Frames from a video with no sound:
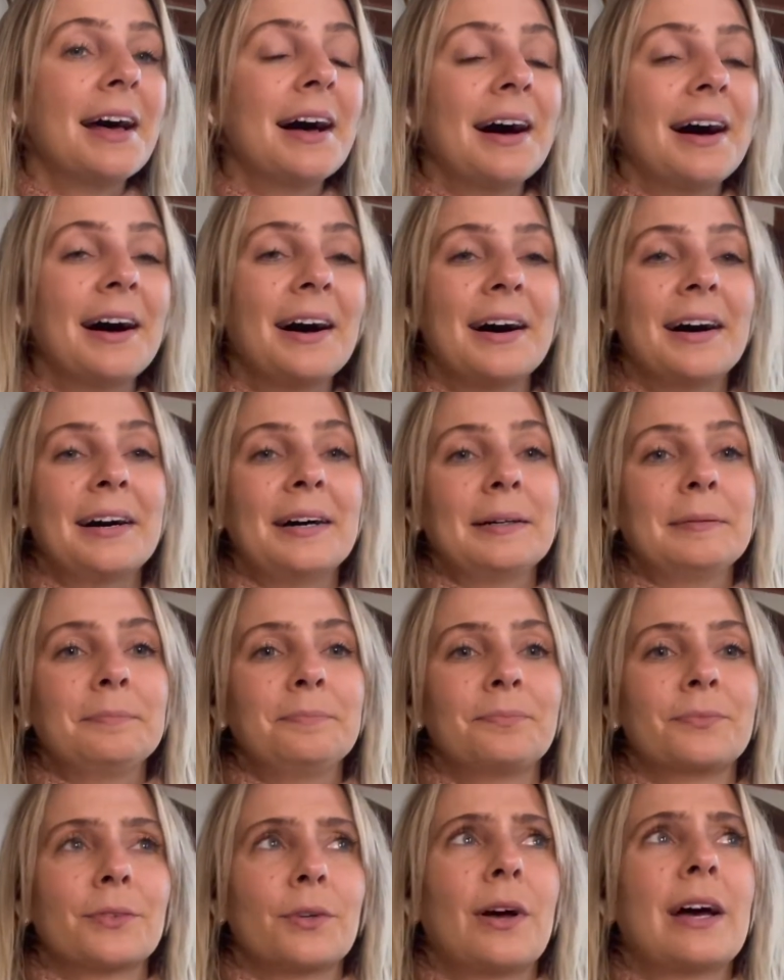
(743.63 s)

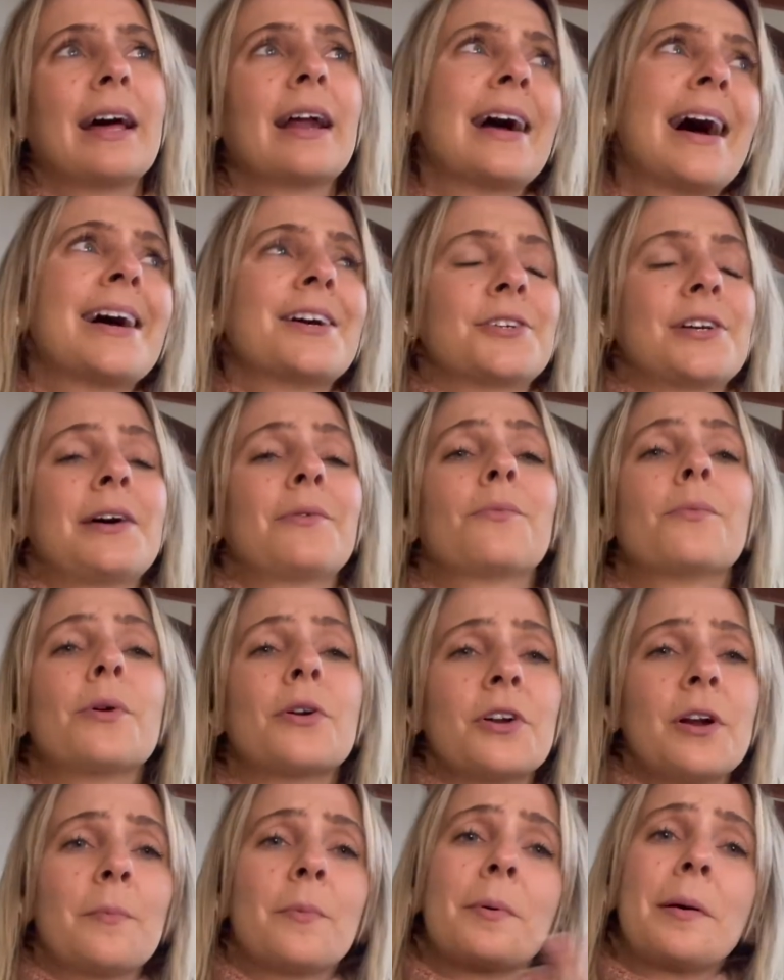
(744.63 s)
Actually, I
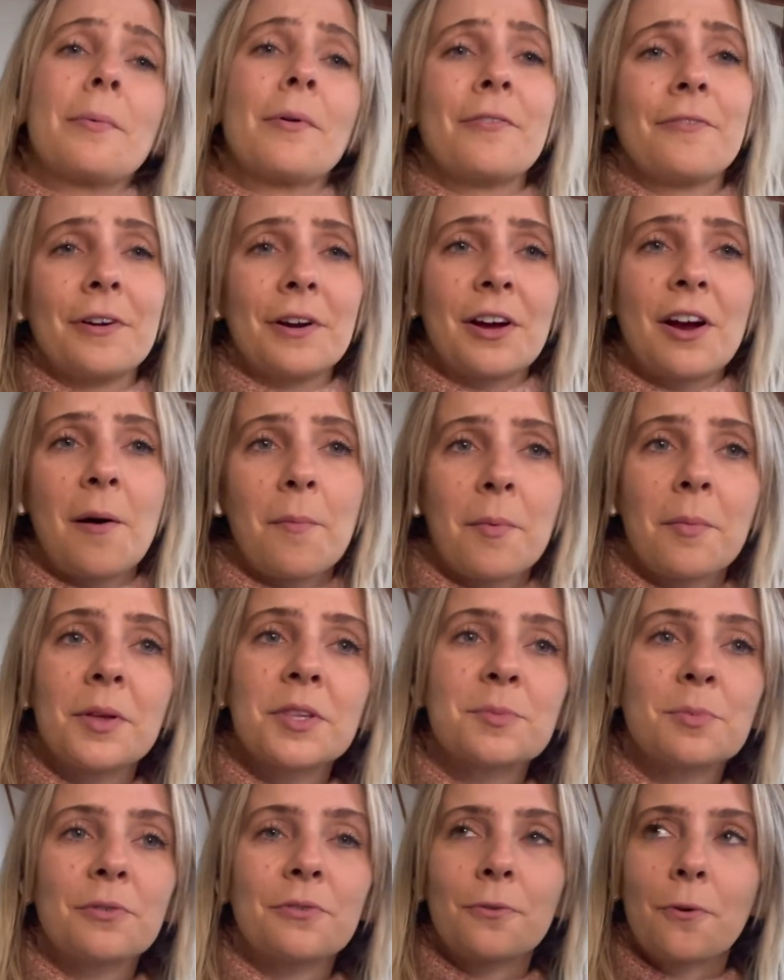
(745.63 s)
broke up with my boyfriend a couple
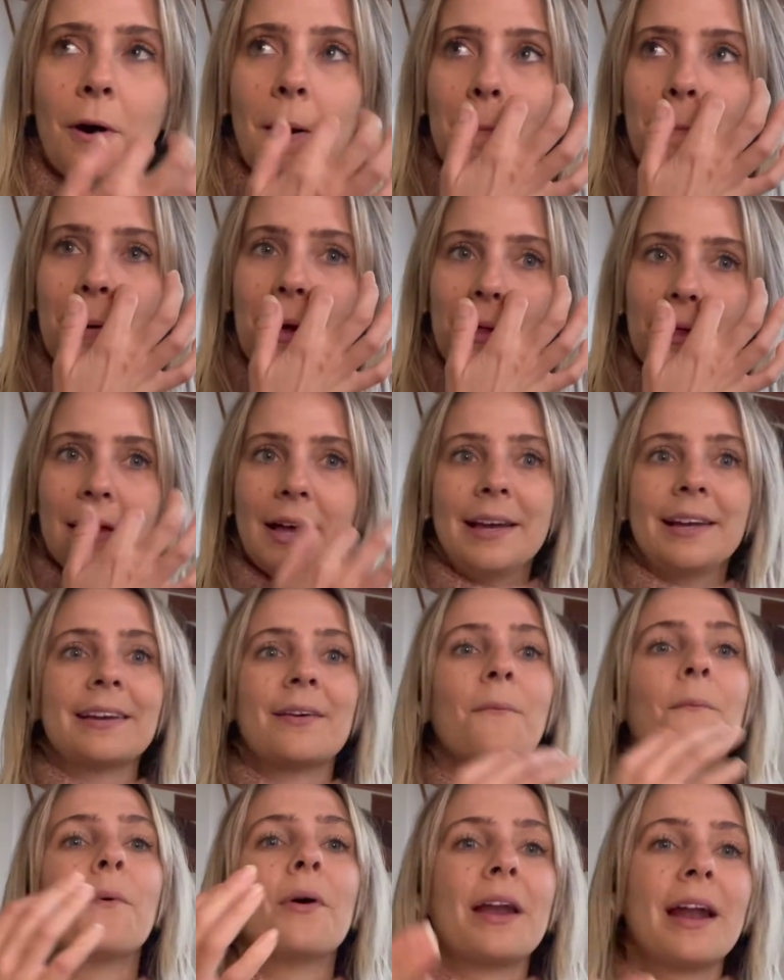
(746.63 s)
months before, but like
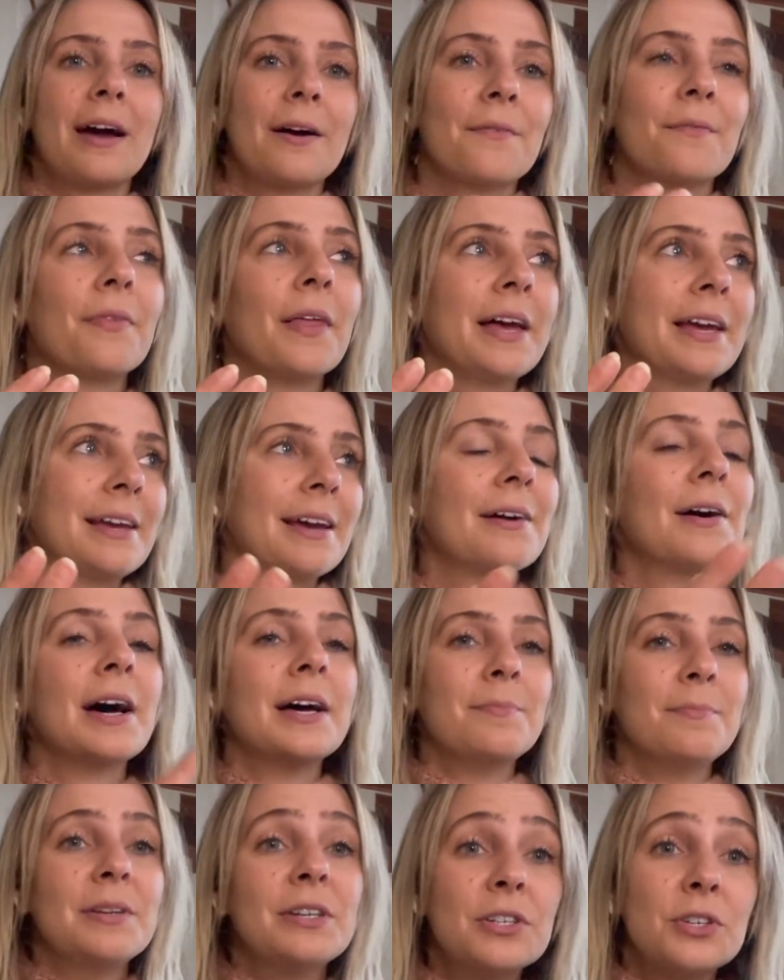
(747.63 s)
when I like
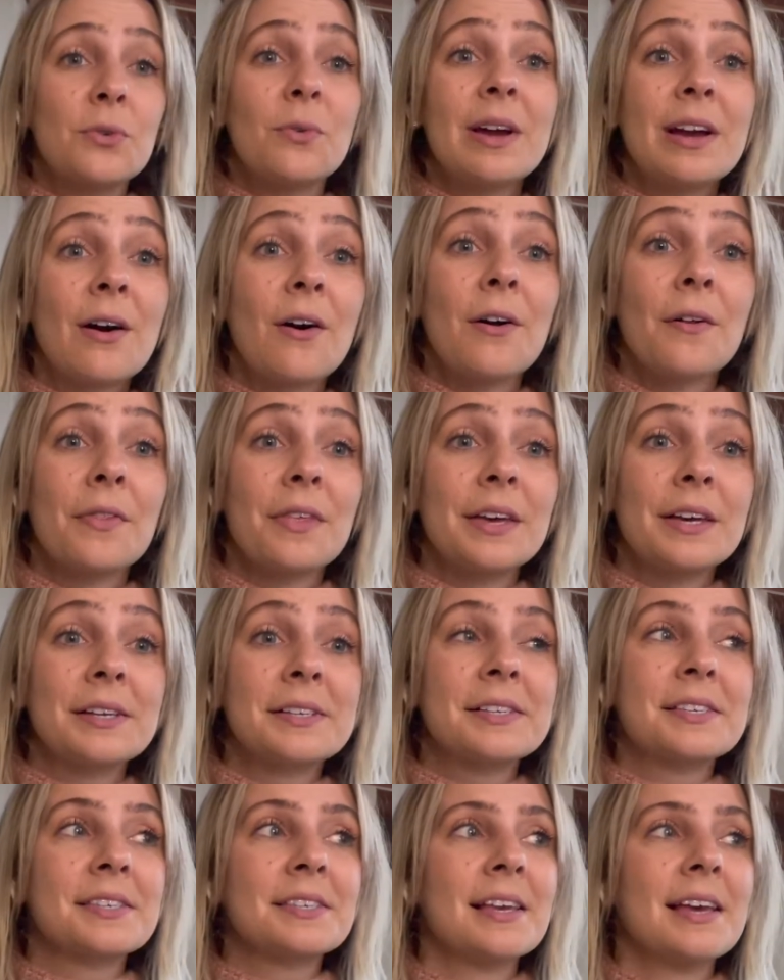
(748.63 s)
had been doing all
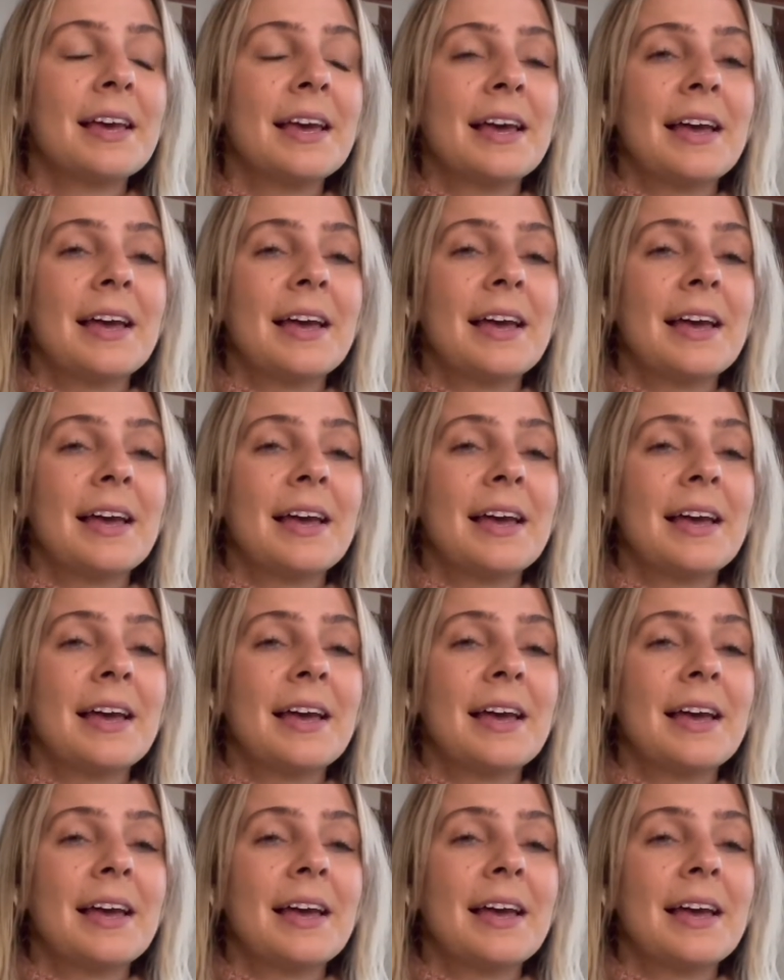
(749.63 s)
this,